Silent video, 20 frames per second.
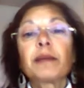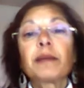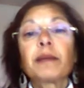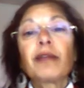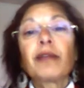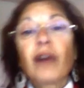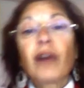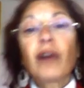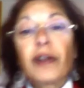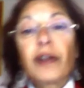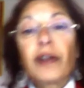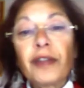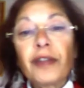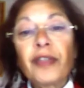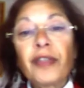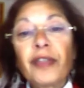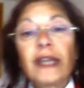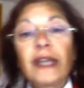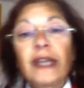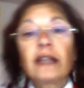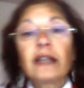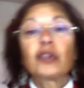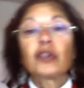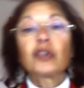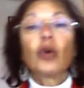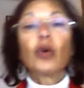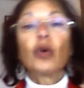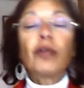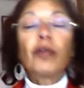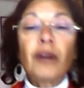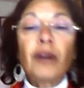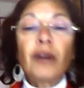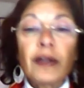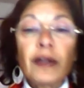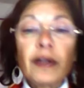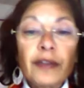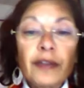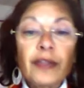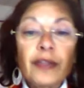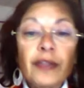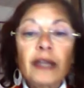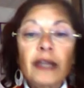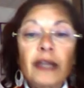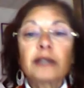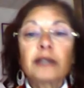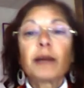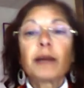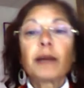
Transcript: my father thinks, your father thinks,